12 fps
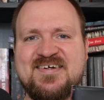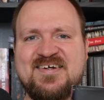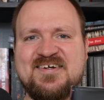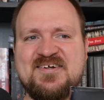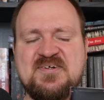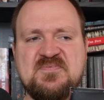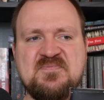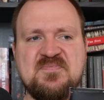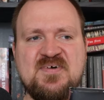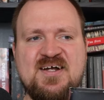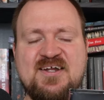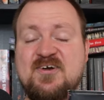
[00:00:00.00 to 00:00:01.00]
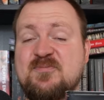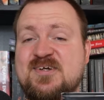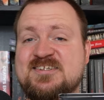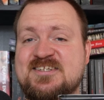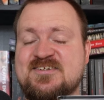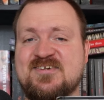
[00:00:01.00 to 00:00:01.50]
I hope I
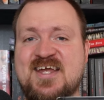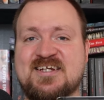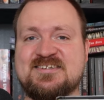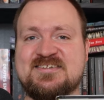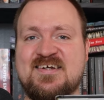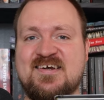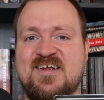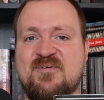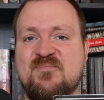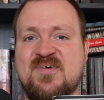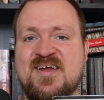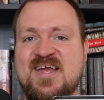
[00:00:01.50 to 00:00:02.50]
see you next time.